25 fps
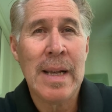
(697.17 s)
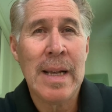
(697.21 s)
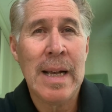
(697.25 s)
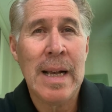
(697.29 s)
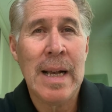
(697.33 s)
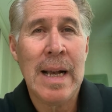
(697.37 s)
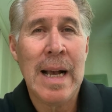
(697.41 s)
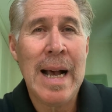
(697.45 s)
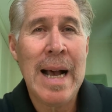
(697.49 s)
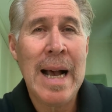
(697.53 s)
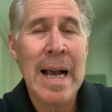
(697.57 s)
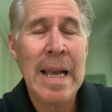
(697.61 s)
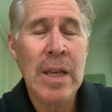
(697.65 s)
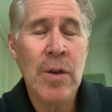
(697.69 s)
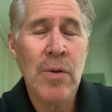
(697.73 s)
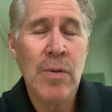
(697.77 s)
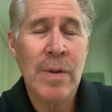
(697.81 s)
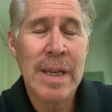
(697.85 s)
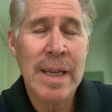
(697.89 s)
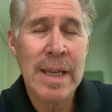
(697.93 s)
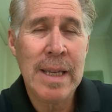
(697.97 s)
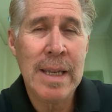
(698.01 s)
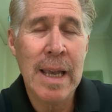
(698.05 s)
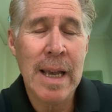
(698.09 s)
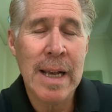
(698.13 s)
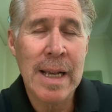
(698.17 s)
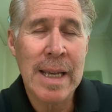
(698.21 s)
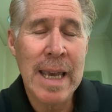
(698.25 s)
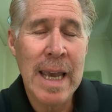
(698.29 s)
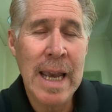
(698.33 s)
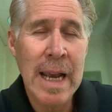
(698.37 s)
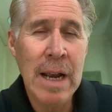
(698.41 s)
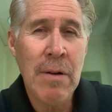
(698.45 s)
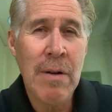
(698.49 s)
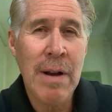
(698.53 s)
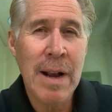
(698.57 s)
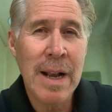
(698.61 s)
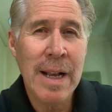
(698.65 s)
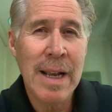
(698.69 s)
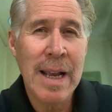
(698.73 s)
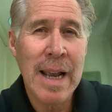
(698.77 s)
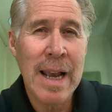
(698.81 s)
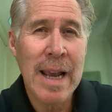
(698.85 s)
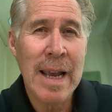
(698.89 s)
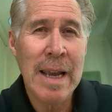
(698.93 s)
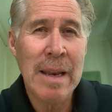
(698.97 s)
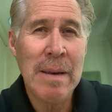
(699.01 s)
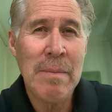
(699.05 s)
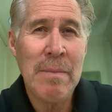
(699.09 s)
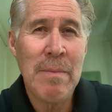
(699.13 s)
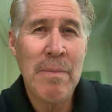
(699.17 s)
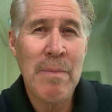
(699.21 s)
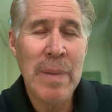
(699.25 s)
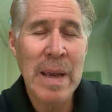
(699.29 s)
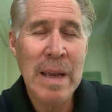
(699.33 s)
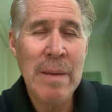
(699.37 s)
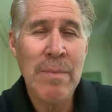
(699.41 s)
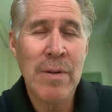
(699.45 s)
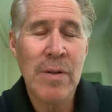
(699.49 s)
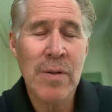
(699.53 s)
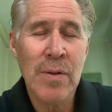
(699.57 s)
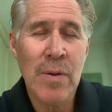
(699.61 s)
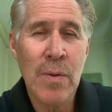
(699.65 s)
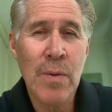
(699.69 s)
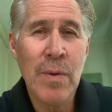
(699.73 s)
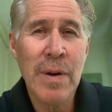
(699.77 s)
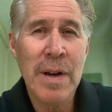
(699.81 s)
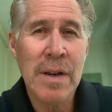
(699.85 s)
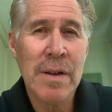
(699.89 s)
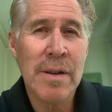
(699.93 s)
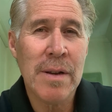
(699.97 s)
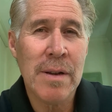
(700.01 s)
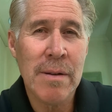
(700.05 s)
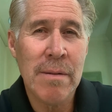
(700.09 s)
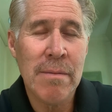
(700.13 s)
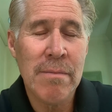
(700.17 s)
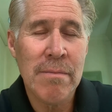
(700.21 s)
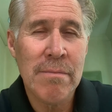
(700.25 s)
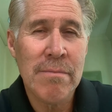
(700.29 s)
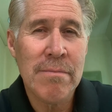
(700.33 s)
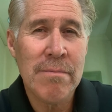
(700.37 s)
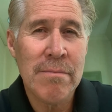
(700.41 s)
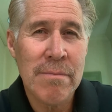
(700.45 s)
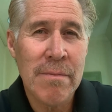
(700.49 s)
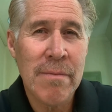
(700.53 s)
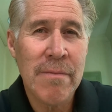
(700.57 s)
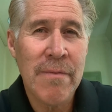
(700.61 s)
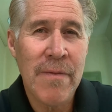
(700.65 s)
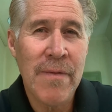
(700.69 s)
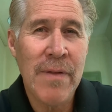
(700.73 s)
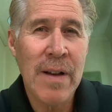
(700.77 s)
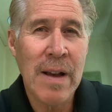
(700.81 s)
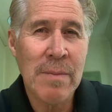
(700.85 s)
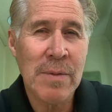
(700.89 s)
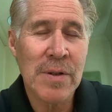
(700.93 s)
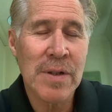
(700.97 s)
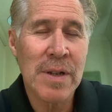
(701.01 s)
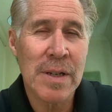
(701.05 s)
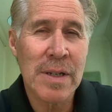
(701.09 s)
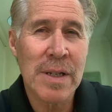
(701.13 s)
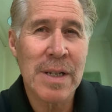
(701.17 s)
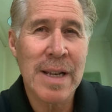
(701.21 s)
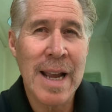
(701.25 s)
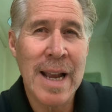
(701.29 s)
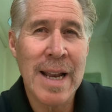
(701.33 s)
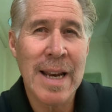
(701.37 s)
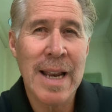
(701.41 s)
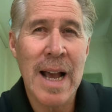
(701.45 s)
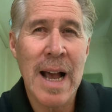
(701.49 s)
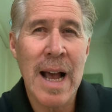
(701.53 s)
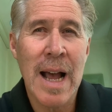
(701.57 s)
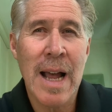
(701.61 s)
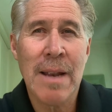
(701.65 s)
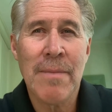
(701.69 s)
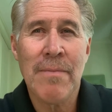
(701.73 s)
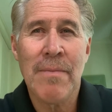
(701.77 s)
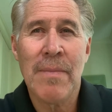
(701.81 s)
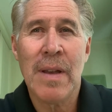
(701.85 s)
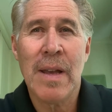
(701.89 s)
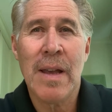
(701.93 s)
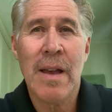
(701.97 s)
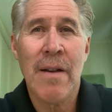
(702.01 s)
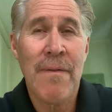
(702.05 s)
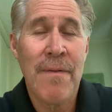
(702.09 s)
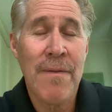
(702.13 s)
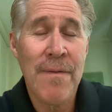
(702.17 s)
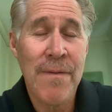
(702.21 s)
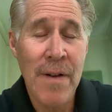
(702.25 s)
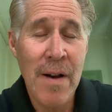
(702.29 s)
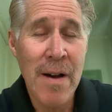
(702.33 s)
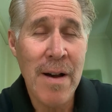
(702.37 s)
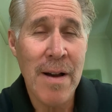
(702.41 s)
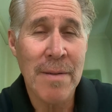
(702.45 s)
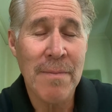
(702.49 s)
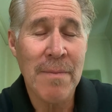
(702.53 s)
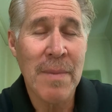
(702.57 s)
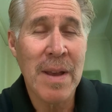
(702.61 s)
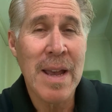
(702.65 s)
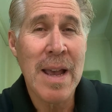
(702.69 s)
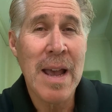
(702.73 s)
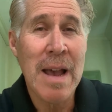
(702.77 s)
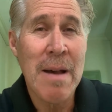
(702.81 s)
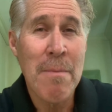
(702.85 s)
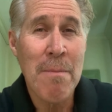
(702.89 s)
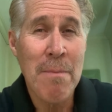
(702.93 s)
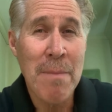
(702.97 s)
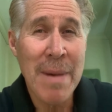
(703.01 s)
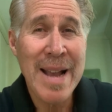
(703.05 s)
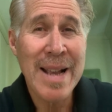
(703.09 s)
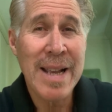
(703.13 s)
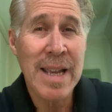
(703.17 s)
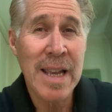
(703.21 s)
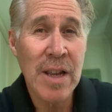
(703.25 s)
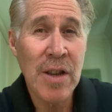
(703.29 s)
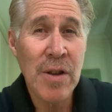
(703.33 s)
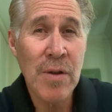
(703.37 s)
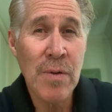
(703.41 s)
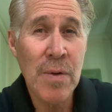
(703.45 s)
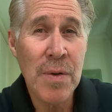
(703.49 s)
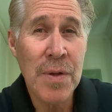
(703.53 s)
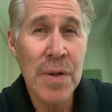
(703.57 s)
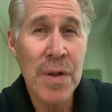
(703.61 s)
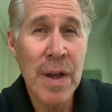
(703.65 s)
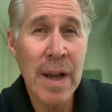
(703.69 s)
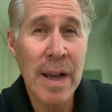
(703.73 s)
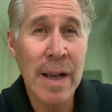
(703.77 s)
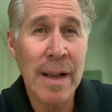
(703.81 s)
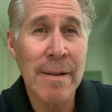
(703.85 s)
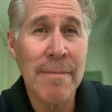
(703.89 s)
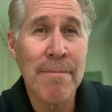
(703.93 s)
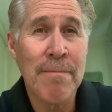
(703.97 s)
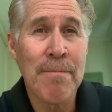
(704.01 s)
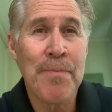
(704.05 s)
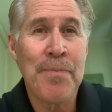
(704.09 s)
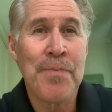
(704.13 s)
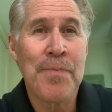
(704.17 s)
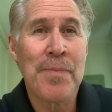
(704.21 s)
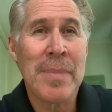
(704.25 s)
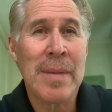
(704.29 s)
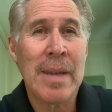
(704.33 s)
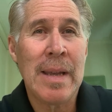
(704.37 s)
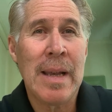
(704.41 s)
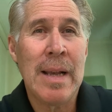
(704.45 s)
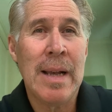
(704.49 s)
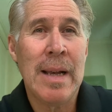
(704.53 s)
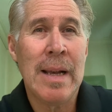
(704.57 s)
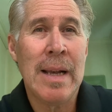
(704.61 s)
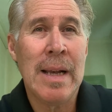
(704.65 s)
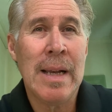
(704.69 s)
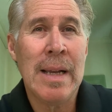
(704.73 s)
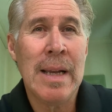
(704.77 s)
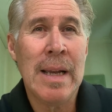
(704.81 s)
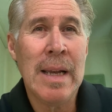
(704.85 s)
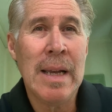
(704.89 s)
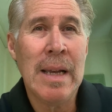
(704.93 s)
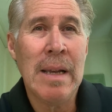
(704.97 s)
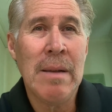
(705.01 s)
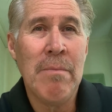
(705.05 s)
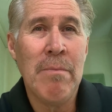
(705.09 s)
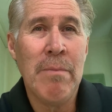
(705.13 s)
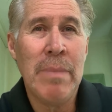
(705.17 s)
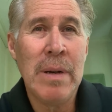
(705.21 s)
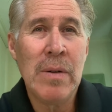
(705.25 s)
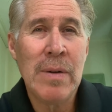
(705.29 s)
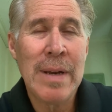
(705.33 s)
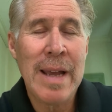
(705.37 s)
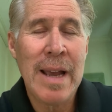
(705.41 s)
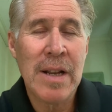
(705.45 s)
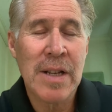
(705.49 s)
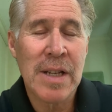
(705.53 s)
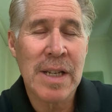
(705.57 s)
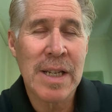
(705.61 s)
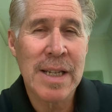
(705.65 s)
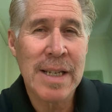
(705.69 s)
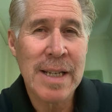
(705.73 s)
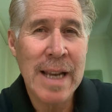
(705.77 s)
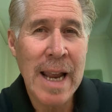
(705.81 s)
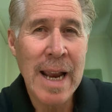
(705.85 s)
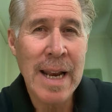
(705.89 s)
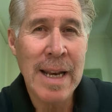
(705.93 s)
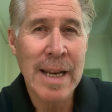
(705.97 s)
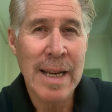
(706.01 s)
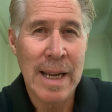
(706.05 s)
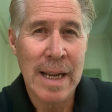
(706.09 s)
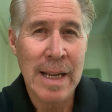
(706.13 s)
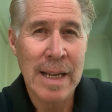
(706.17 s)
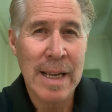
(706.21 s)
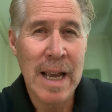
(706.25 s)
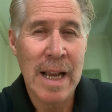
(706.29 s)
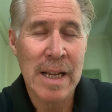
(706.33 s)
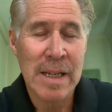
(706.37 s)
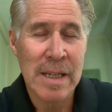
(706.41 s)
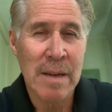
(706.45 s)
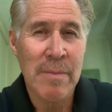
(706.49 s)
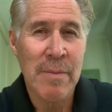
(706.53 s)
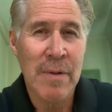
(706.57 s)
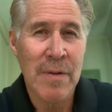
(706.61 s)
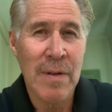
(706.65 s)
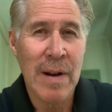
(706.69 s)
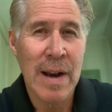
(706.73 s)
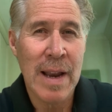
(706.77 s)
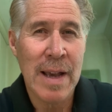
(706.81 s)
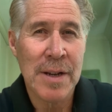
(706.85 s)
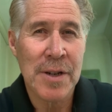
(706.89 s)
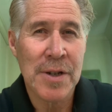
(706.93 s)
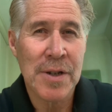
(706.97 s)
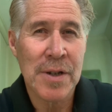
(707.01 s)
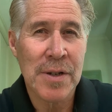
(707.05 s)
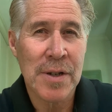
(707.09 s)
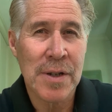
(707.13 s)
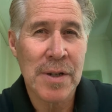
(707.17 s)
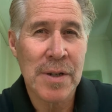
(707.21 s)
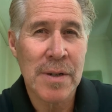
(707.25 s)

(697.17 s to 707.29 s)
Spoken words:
Are you a caring and people-oriented pharmacist at heart? Fine, make it your thing. Build outstanding customer relations.